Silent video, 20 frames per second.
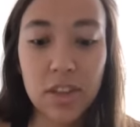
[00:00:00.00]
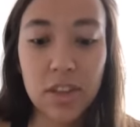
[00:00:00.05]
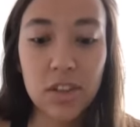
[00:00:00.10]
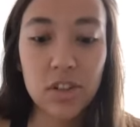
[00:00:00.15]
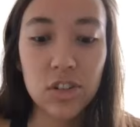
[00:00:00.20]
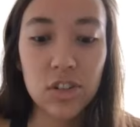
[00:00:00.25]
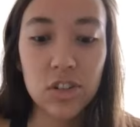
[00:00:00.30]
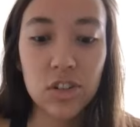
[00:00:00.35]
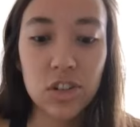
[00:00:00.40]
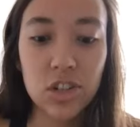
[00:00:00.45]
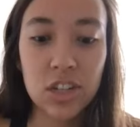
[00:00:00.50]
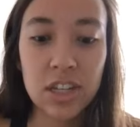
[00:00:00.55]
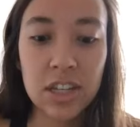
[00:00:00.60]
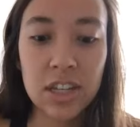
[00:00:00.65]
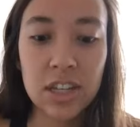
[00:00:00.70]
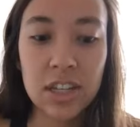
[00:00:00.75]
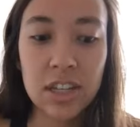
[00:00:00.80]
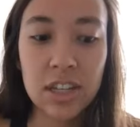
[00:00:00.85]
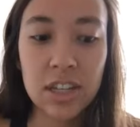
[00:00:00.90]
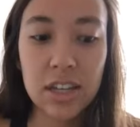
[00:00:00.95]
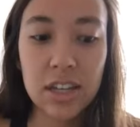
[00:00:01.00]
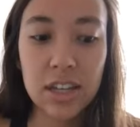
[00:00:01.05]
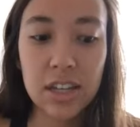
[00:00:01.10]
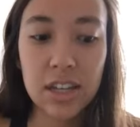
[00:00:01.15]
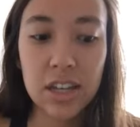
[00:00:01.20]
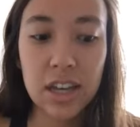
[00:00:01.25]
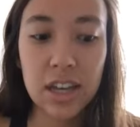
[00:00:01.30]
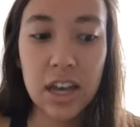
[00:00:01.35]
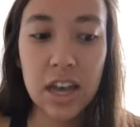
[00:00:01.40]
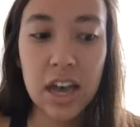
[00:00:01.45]
she
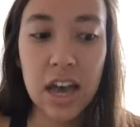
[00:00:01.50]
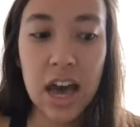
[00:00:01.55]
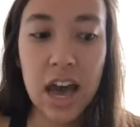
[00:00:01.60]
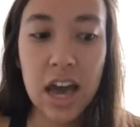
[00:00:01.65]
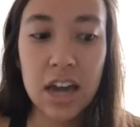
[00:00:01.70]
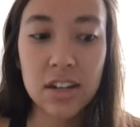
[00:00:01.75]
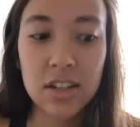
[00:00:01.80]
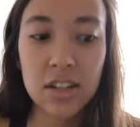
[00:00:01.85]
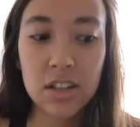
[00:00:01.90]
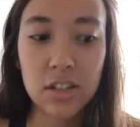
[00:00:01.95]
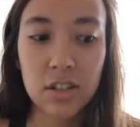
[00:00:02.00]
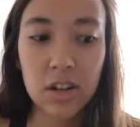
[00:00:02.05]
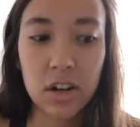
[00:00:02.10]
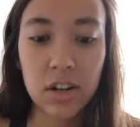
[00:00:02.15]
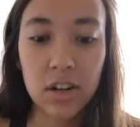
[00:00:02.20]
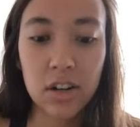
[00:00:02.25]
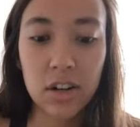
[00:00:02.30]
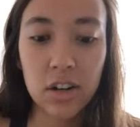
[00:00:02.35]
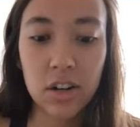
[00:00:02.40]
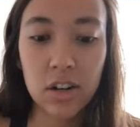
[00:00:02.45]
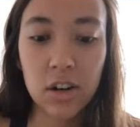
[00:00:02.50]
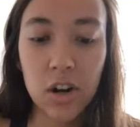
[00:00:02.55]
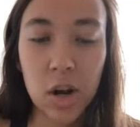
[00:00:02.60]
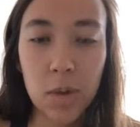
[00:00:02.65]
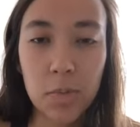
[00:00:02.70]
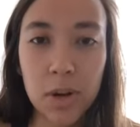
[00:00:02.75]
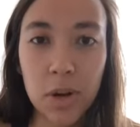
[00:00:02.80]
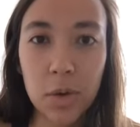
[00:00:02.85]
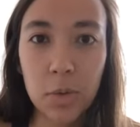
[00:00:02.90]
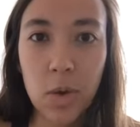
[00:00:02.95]
hadn't started her
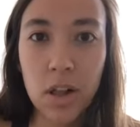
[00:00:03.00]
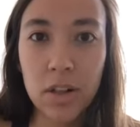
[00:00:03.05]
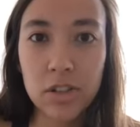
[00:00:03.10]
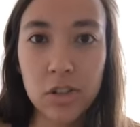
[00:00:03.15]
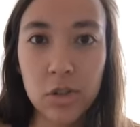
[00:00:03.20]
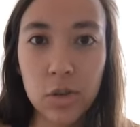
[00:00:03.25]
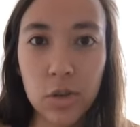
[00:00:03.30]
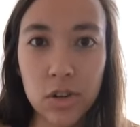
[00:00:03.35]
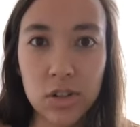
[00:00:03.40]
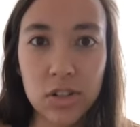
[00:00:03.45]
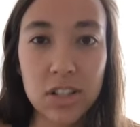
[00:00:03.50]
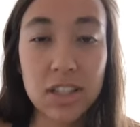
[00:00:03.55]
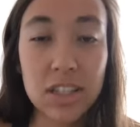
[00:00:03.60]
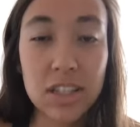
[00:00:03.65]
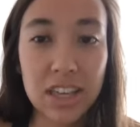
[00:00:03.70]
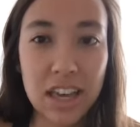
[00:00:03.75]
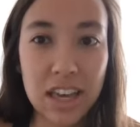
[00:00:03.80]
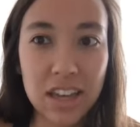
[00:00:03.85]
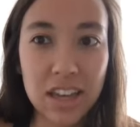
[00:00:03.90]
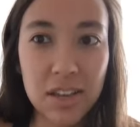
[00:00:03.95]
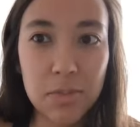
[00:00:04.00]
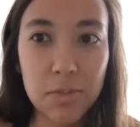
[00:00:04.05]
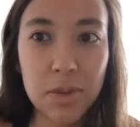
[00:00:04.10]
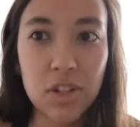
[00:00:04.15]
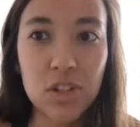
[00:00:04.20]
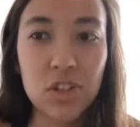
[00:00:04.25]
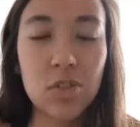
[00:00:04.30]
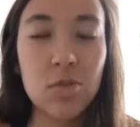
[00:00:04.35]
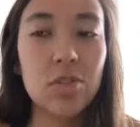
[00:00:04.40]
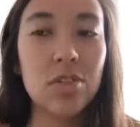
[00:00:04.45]
Herman and Wallace courses yet,
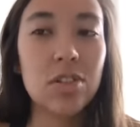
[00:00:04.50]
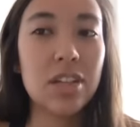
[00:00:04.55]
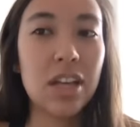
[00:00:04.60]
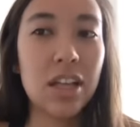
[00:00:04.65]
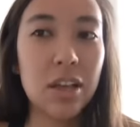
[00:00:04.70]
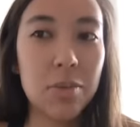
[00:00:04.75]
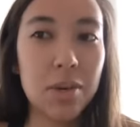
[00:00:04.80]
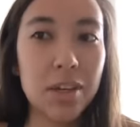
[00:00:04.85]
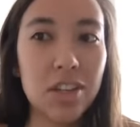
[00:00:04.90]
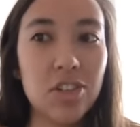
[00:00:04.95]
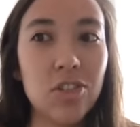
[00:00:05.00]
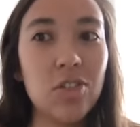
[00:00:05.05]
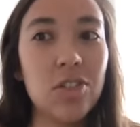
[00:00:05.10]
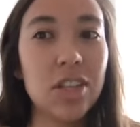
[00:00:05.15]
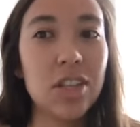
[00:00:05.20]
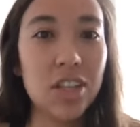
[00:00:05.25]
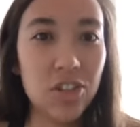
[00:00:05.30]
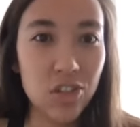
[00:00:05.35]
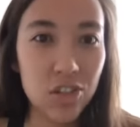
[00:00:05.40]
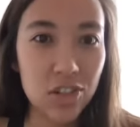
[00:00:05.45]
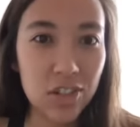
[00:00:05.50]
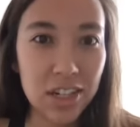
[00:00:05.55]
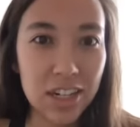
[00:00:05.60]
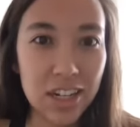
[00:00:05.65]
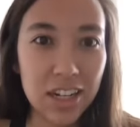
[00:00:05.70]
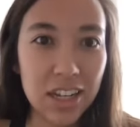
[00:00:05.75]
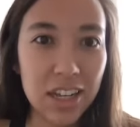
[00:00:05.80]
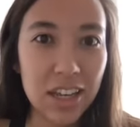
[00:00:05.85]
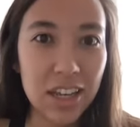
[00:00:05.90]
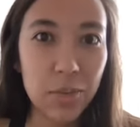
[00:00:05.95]
but she was telling me that she was interested
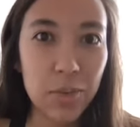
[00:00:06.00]
in it.